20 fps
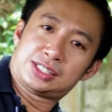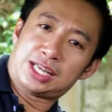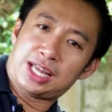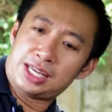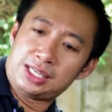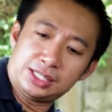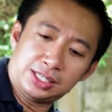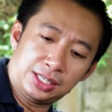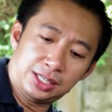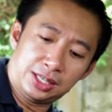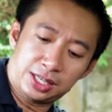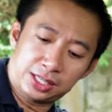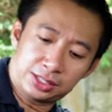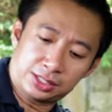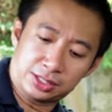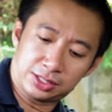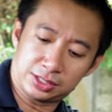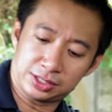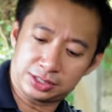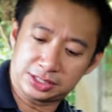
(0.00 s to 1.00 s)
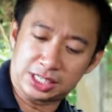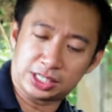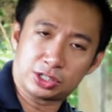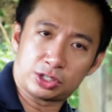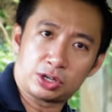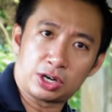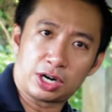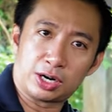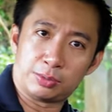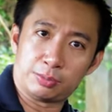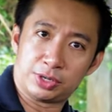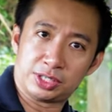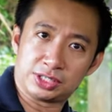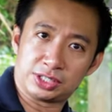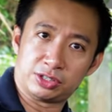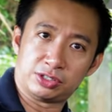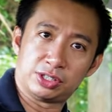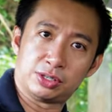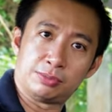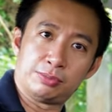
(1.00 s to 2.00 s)
tiny little center armrest
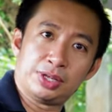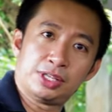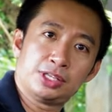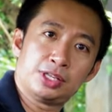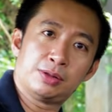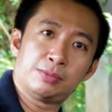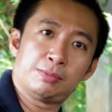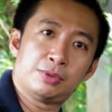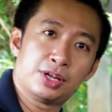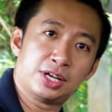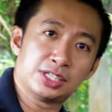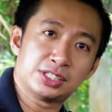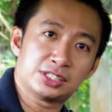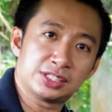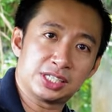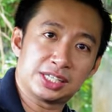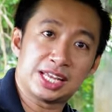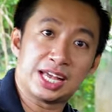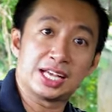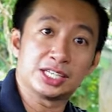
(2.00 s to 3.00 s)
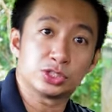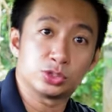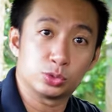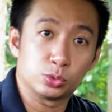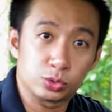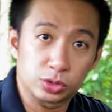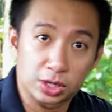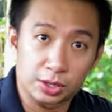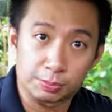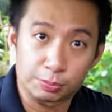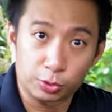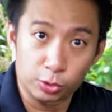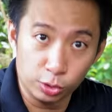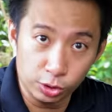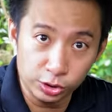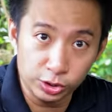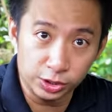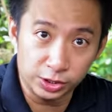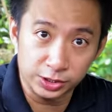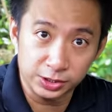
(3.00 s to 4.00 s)
here in the middle, plus it has two cup
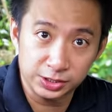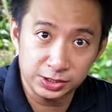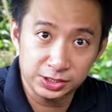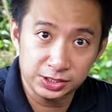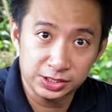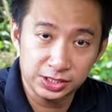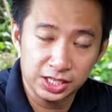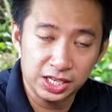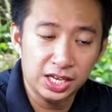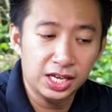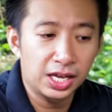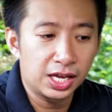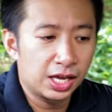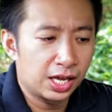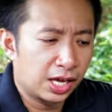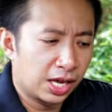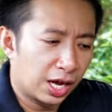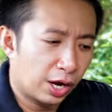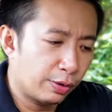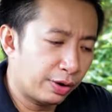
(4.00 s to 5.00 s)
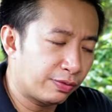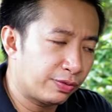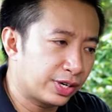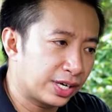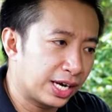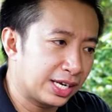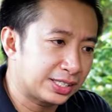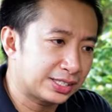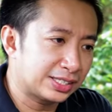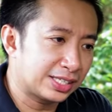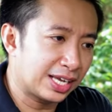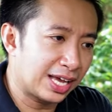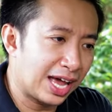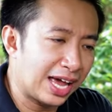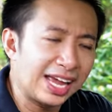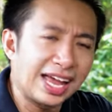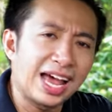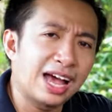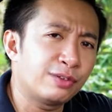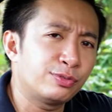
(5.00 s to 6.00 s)
holders. However, guys,
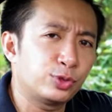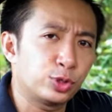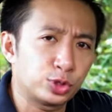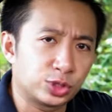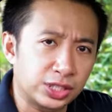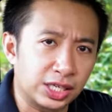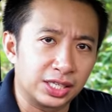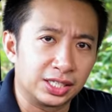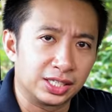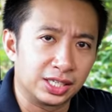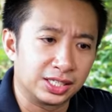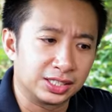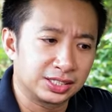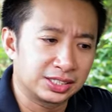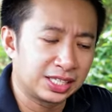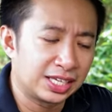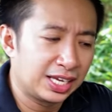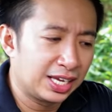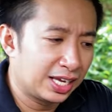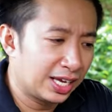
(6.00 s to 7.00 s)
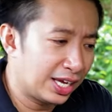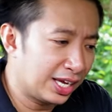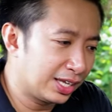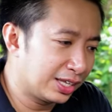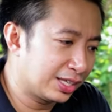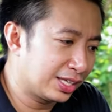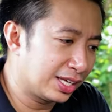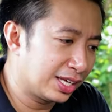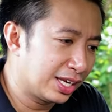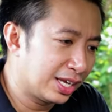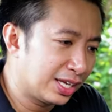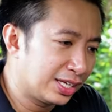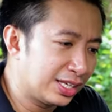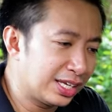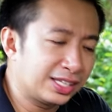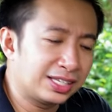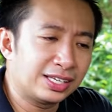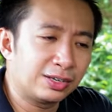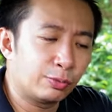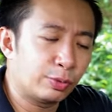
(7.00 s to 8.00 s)
I have to say this, and uh,
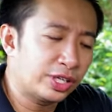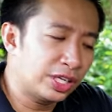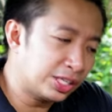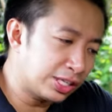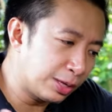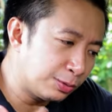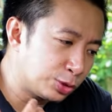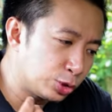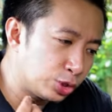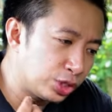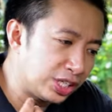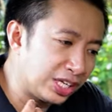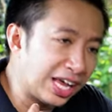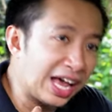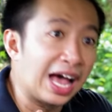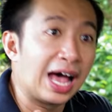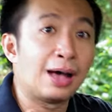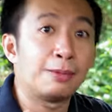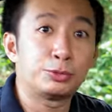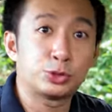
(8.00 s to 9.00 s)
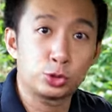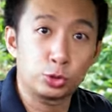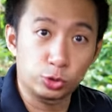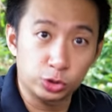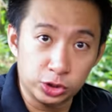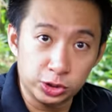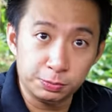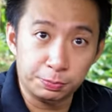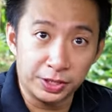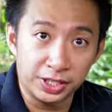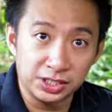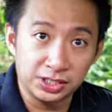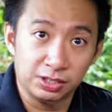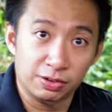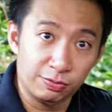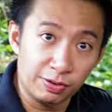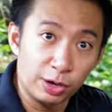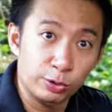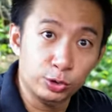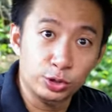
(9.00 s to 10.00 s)
yeah, the, when it comes to the absolute space
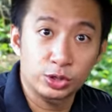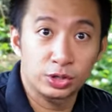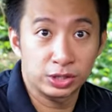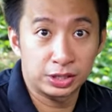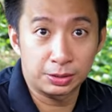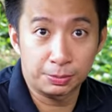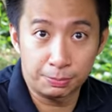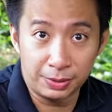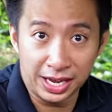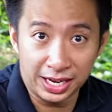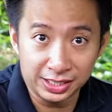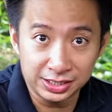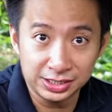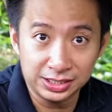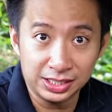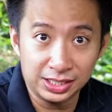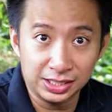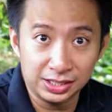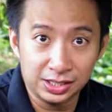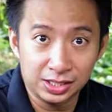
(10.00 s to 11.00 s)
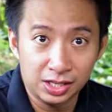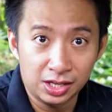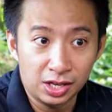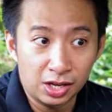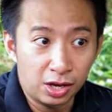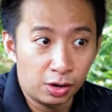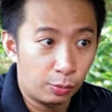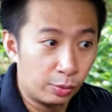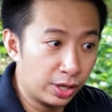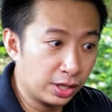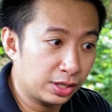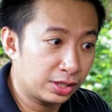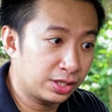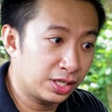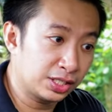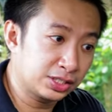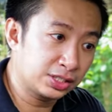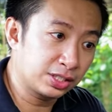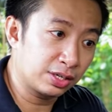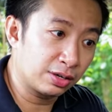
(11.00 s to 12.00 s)
found here at the back seat, well,
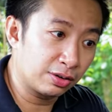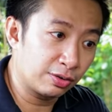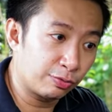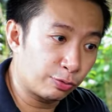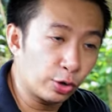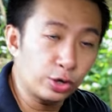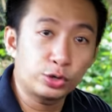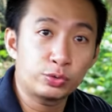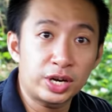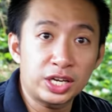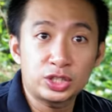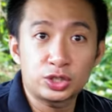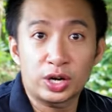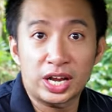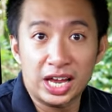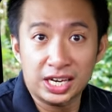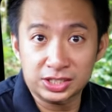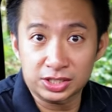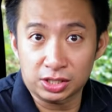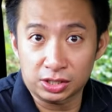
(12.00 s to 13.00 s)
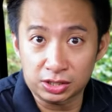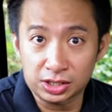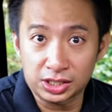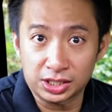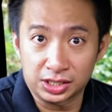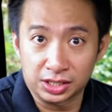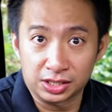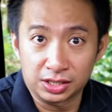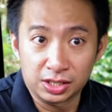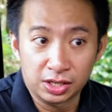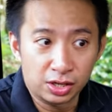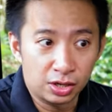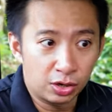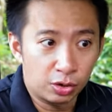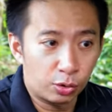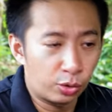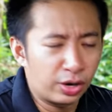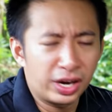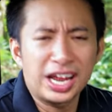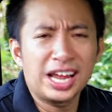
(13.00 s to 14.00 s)
this Ford Ranger X L T,
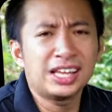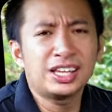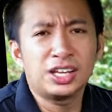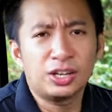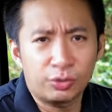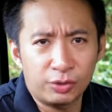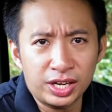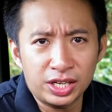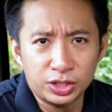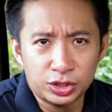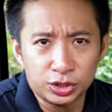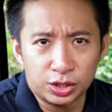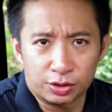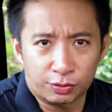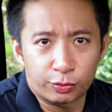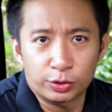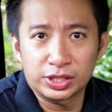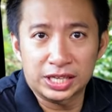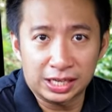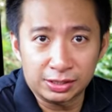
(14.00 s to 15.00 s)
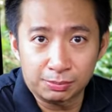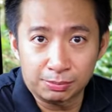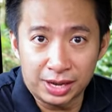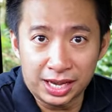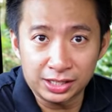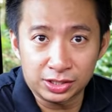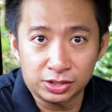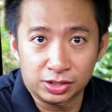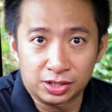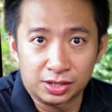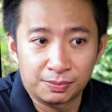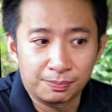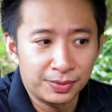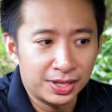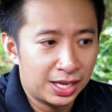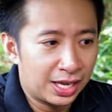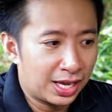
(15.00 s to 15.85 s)
or any Ranger for that matter,